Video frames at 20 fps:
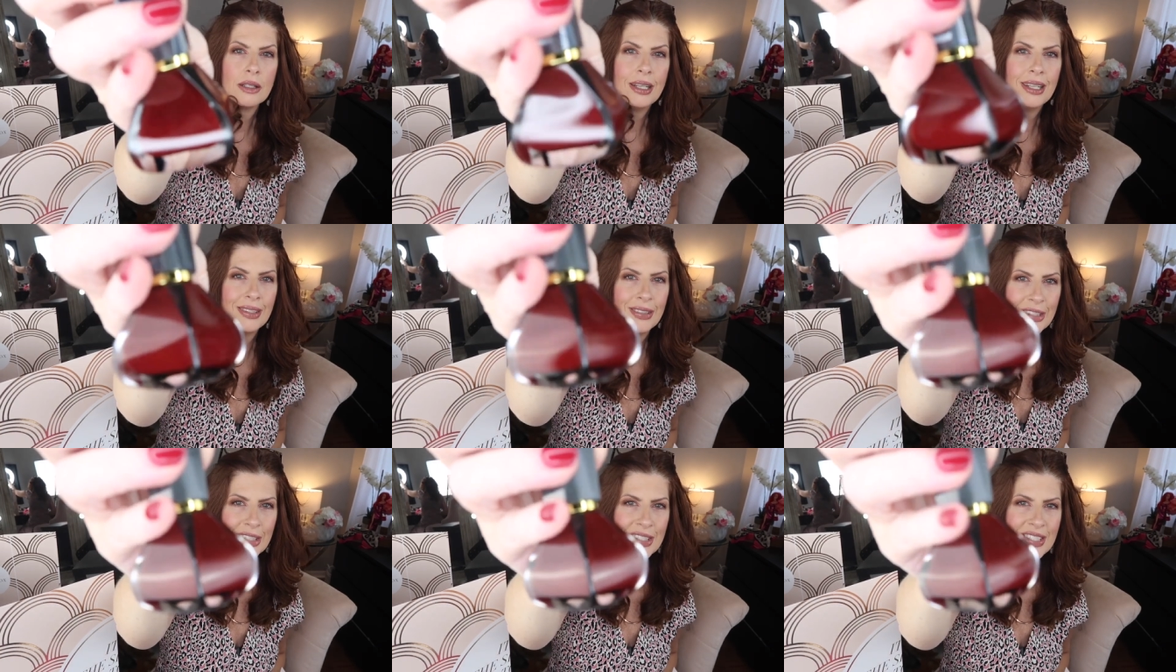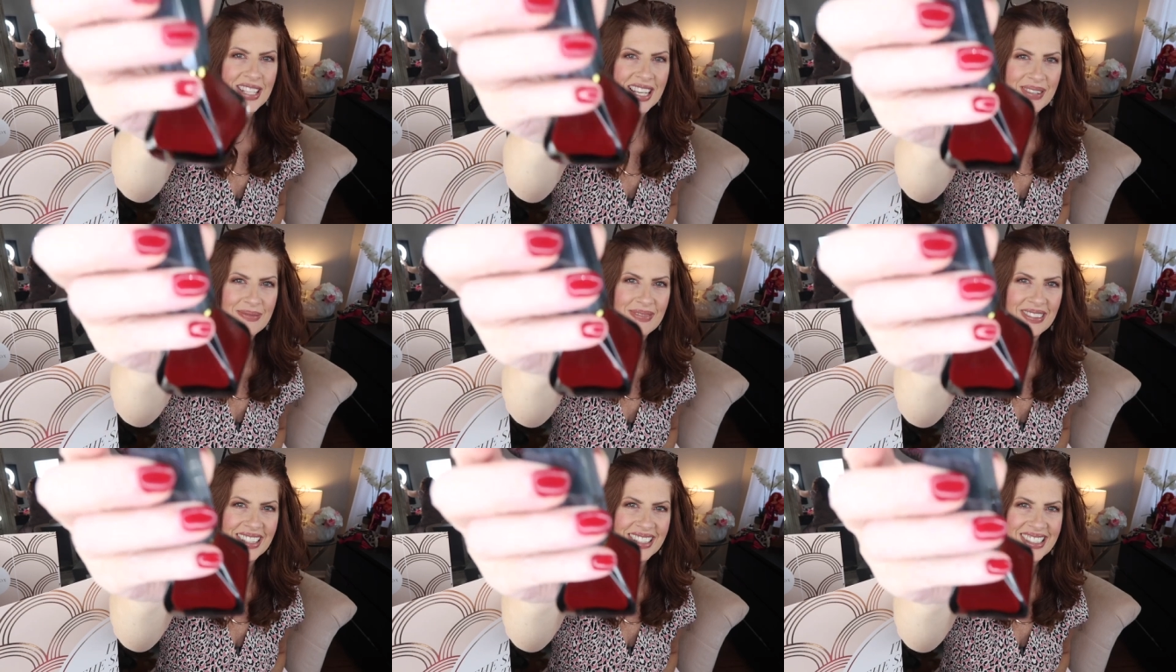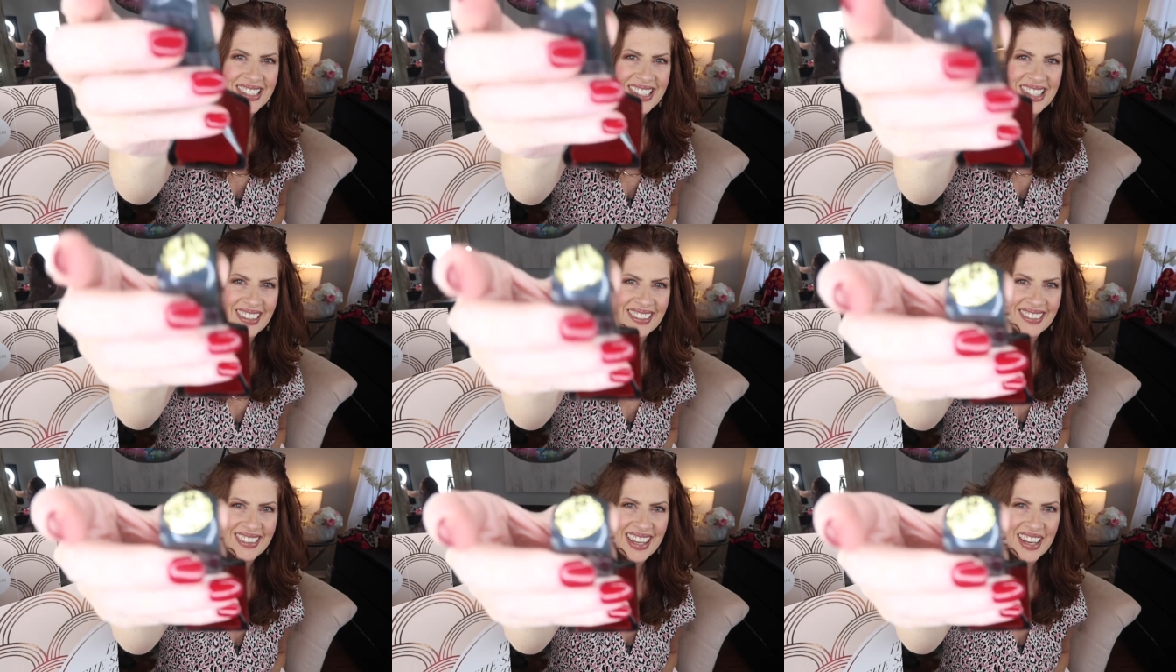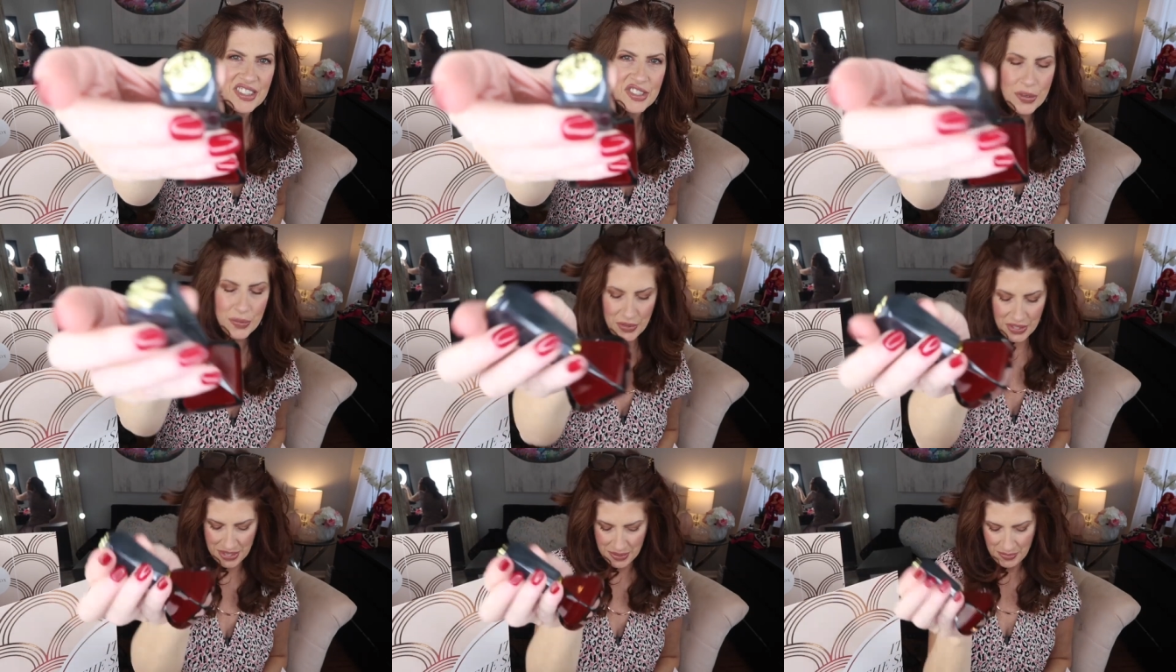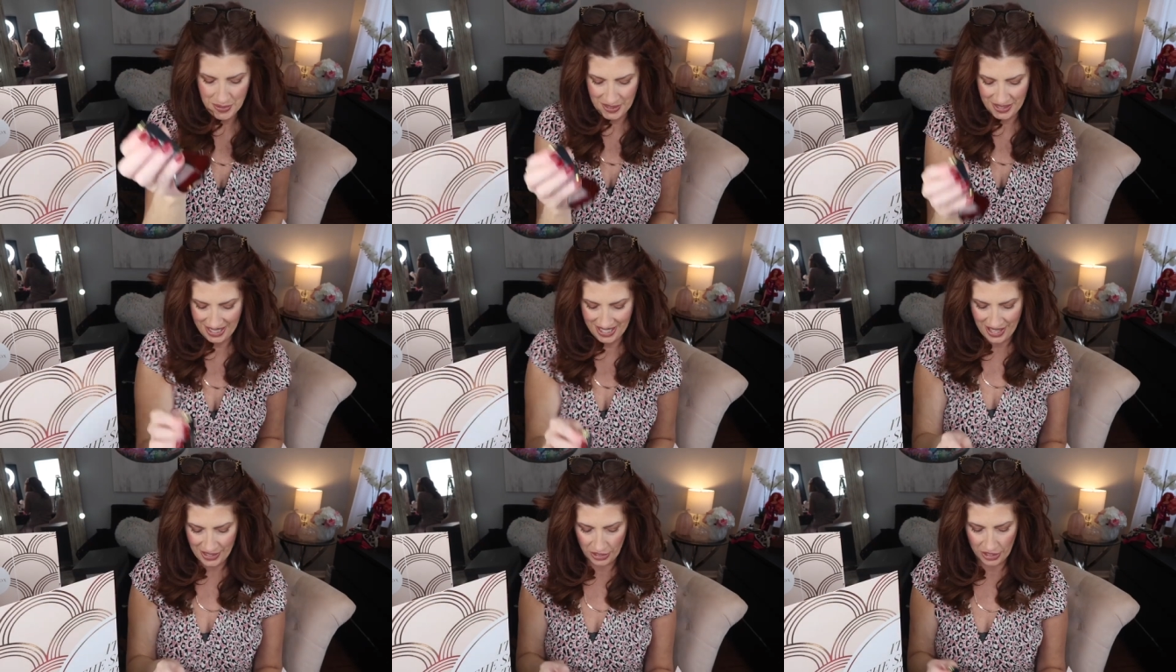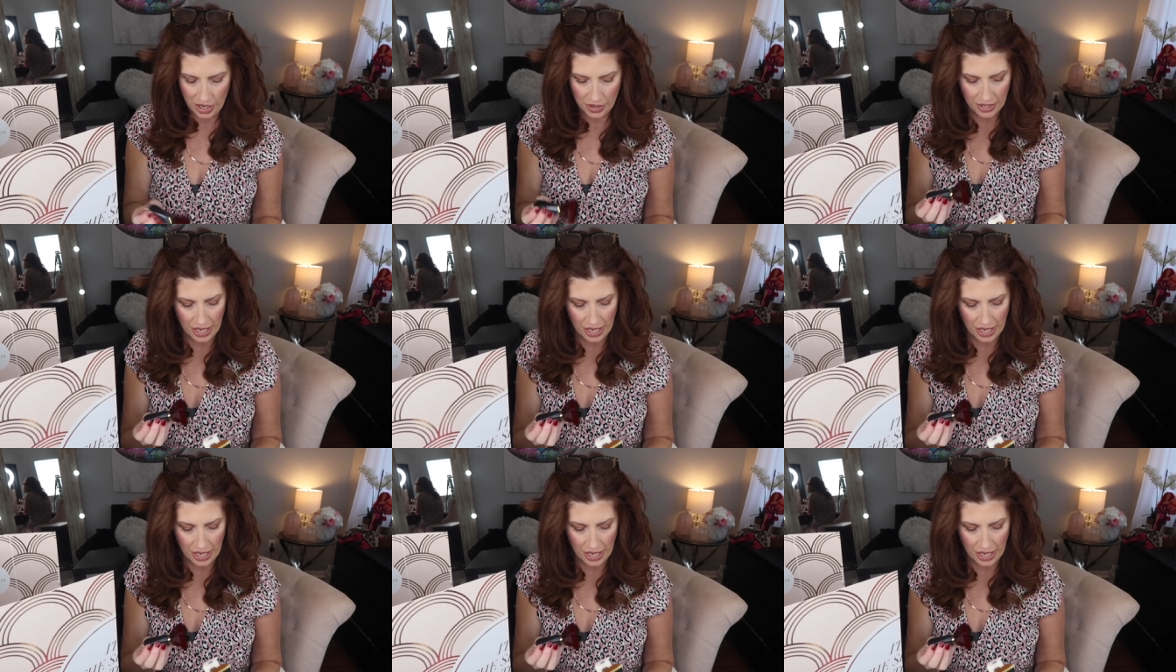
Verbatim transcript: It looks like Bloodstone. That's a really pretty color.